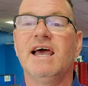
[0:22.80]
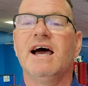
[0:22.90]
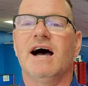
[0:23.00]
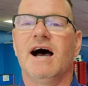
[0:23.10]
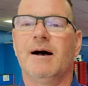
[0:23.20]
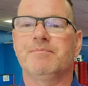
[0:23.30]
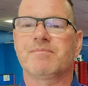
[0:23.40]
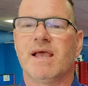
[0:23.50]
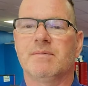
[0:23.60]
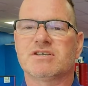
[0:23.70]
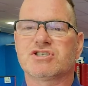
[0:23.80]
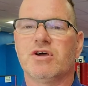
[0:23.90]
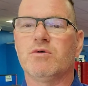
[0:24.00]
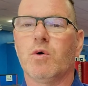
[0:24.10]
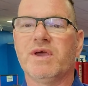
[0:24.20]
I'm going to show
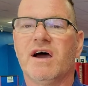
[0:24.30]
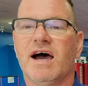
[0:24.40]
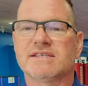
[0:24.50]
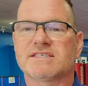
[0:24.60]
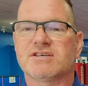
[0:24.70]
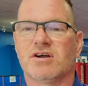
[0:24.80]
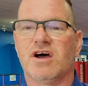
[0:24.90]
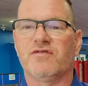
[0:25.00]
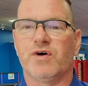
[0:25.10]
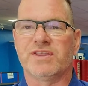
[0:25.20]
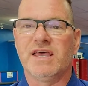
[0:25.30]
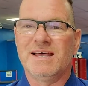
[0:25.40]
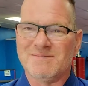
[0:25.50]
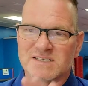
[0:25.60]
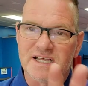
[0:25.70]
you what we got to start off with.
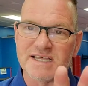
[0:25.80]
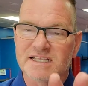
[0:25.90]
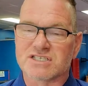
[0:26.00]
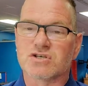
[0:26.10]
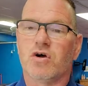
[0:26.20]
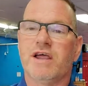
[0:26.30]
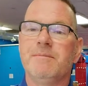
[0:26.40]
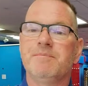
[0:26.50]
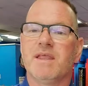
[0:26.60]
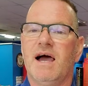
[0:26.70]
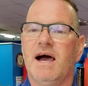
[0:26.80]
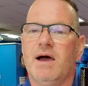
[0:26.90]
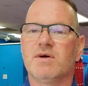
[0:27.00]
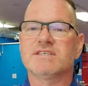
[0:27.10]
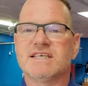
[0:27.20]
I'll tell you a little story. I
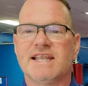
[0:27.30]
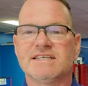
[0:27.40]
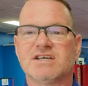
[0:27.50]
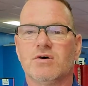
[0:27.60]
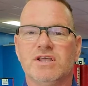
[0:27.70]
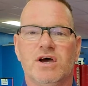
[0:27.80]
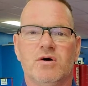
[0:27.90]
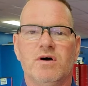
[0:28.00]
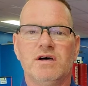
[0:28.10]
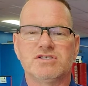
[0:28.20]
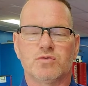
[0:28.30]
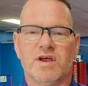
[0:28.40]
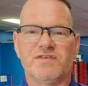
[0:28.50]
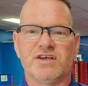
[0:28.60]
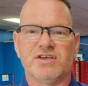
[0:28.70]
went to San Antonio to
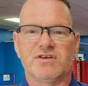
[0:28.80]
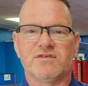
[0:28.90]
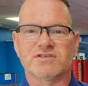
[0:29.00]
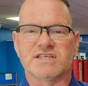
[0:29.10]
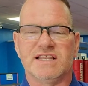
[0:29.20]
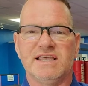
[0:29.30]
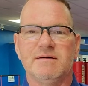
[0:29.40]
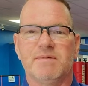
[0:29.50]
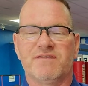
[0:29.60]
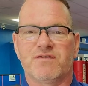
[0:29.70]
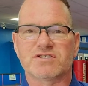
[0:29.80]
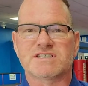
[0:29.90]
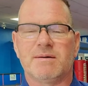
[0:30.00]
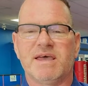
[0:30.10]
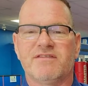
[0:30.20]
Rev Gear University. My first
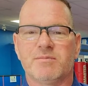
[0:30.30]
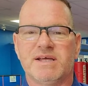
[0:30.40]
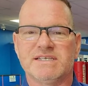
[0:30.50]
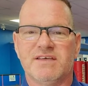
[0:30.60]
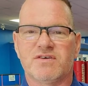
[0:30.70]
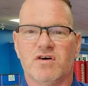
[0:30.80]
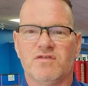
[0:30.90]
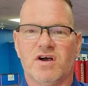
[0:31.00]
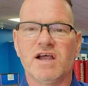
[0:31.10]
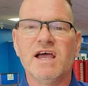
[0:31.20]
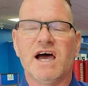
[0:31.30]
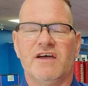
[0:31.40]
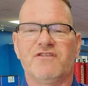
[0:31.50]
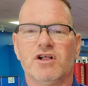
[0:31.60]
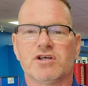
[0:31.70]
time I ever met Dave Kovar. I
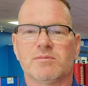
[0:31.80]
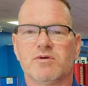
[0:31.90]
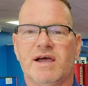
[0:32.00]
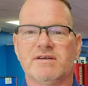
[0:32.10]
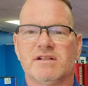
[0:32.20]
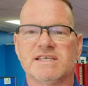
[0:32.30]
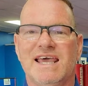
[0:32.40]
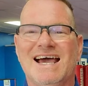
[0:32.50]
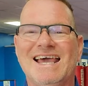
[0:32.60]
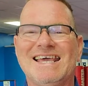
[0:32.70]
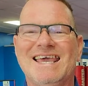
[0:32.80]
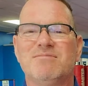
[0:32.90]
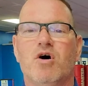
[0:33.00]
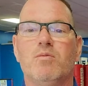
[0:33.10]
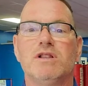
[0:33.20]
followed him around all day. I came
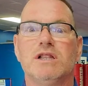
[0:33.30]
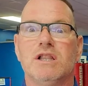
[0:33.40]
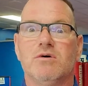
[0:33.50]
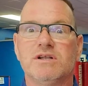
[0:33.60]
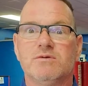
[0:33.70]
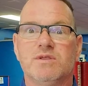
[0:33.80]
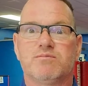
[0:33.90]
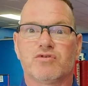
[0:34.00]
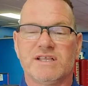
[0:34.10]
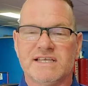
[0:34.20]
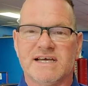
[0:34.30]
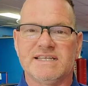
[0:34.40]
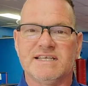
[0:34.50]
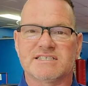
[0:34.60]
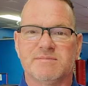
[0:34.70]
home loaded with brilliant
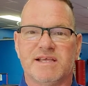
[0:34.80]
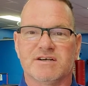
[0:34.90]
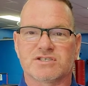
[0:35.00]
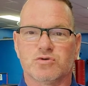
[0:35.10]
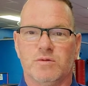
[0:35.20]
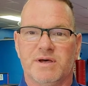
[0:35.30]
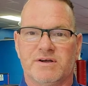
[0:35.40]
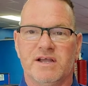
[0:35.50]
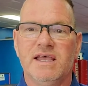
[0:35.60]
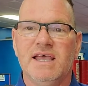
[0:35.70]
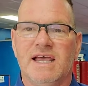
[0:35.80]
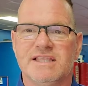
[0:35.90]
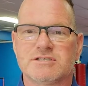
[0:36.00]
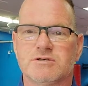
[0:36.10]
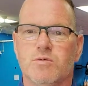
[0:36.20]
ideas to make our school better. And
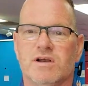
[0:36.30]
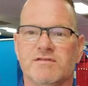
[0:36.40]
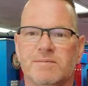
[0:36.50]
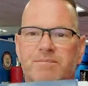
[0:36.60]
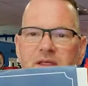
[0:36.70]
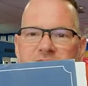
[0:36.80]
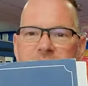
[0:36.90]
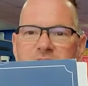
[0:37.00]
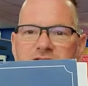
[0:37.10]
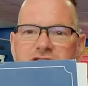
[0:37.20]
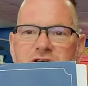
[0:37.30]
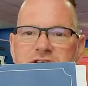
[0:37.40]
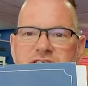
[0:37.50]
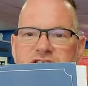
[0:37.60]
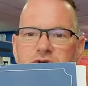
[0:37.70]
this was one of them, the Martial
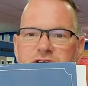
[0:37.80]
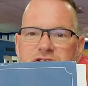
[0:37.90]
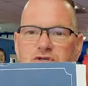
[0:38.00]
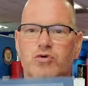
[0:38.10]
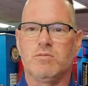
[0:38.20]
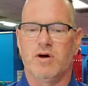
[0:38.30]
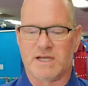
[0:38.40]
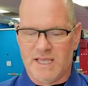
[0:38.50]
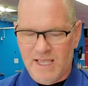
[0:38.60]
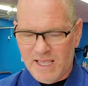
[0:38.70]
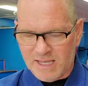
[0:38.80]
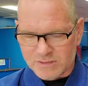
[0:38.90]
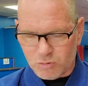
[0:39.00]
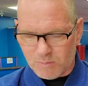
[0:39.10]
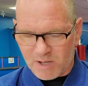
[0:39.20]
Arts Instructor's
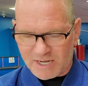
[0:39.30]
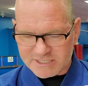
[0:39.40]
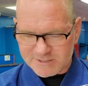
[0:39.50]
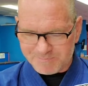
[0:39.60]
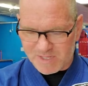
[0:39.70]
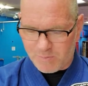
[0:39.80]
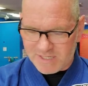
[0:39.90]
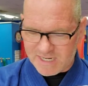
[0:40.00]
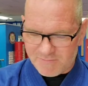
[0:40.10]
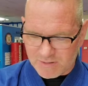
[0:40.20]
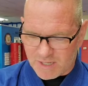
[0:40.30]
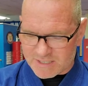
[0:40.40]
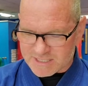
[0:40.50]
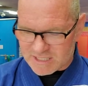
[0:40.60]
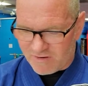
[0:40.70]
Toolbox. Now, we didn't have a lot of
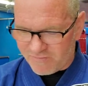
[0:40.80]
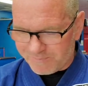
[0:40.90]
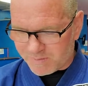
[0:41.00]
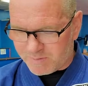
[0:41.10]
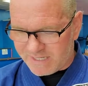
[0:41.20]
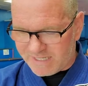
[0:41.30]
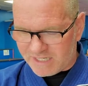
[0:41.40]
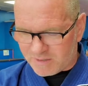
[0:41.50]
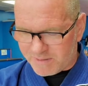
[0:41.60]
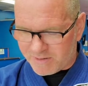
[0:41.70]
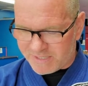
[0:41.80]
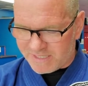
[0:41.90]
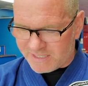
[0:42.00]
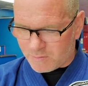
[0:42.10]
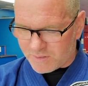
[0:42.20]
stuff, but in here, buried in
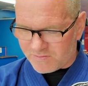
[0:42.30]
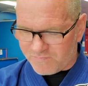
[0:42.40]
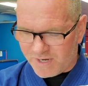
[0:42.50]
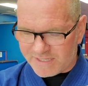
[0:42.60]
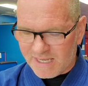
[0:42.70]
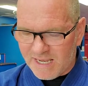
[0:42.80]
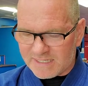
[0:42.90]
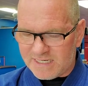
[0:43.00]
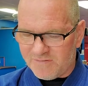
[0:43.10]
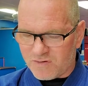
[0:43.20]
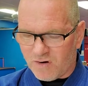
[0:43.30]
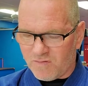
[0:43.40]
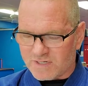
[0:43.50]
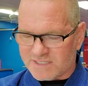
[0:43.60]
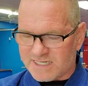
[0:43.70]
here, we're going to find Dave
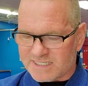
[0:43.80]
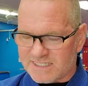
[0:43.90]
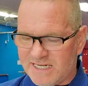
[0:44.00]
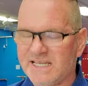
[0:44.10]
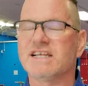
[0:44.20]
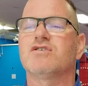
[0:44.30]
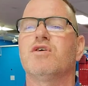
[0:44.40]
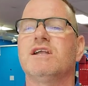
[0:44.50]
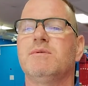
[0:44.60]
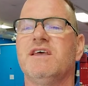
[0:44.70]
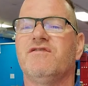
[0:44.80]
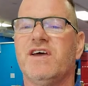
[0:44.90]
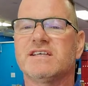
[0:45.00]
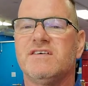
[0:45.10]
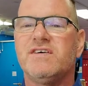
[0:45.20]
Kovar's 16 incredibly
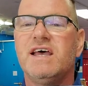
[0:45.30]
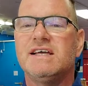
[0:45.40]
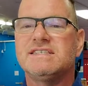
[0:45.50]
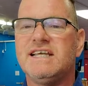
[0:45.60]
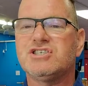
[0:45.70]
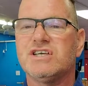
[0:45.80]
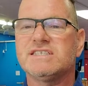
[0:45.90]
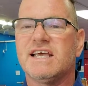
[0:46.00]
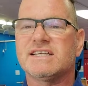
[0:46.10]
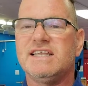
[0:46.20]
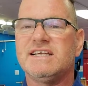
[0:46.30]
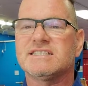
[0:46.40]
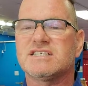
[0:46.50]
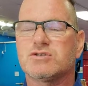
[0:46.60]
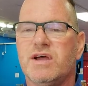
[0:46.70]
effective teaching
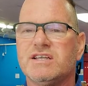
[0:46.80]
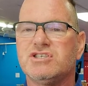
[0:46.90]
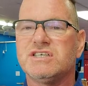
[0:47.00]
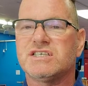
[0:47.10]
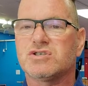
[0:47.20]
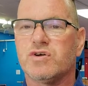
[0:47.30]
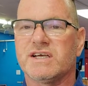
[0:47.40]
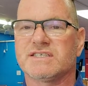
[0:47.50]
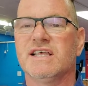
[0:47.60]
techniques, strategies, and tricks.